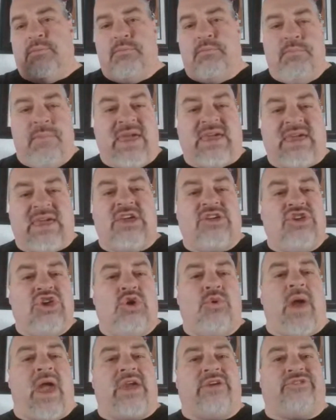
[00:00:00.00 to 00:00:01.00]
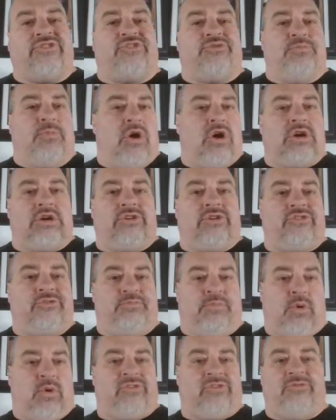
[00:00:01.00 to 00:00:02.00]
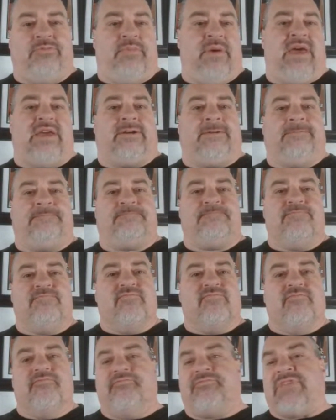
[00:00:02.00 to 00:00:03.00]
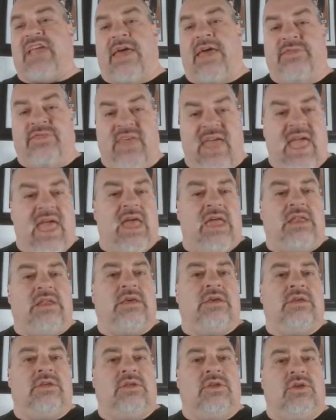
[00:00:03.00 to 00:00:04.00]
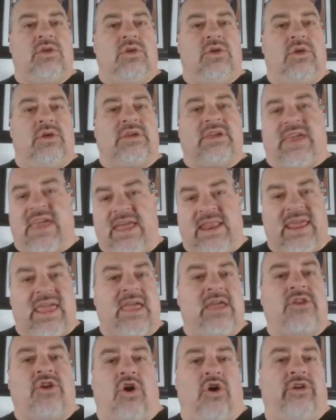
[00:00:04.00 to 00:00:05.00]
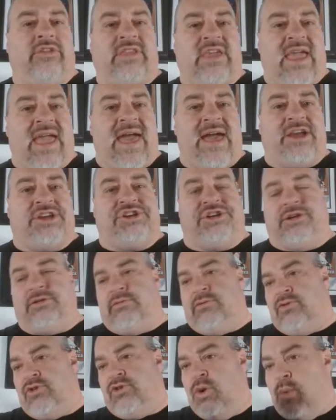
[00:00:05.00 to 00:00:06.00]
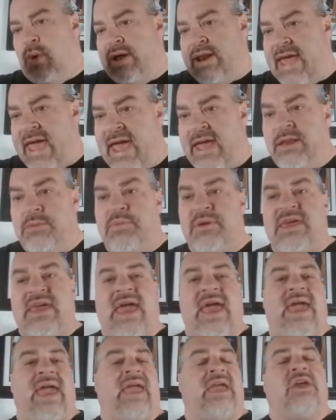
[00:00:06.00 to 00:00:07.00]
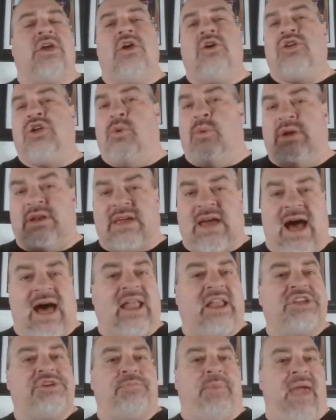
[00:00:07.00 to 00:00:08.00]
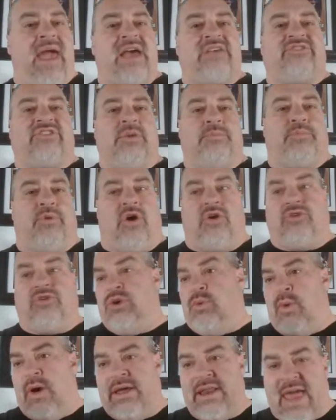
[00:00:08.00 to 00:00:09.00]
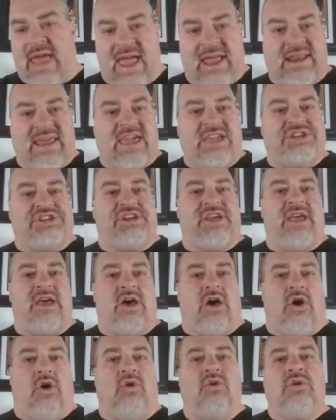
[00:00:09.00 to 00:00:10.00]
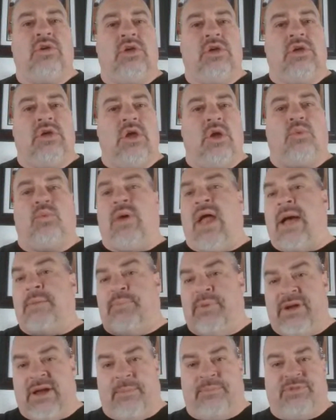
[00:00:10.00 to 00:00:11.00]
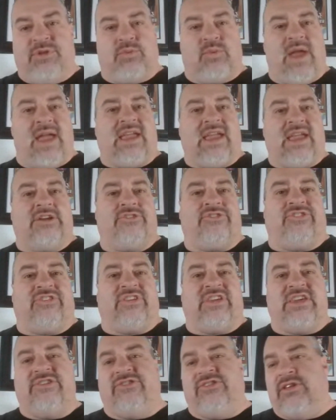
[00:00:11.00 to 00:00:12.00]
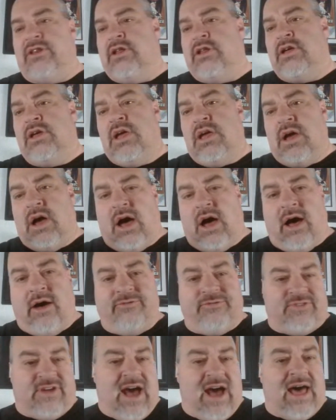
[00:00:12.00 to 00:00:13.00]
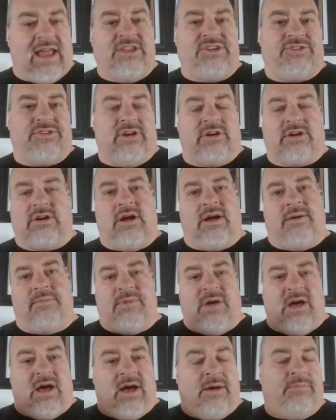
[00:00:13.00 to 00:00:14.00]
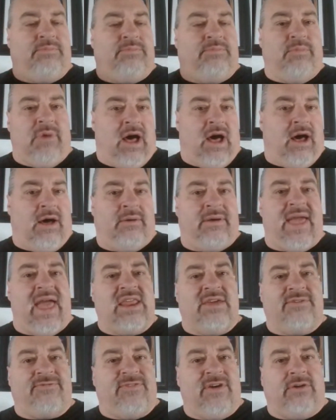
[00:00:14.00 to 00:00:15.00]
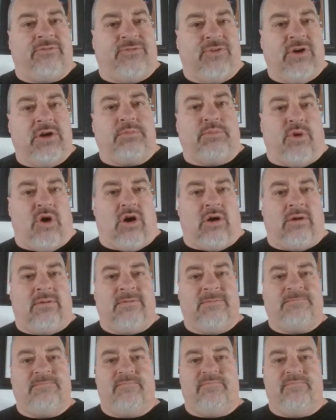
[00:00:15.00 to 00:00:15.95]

making you a smarter sports bettor and then get in on the action. You want NBA, you want college basketball, you want NHL, wrapping up the regular season of college or uh, uh, uh, NFL football.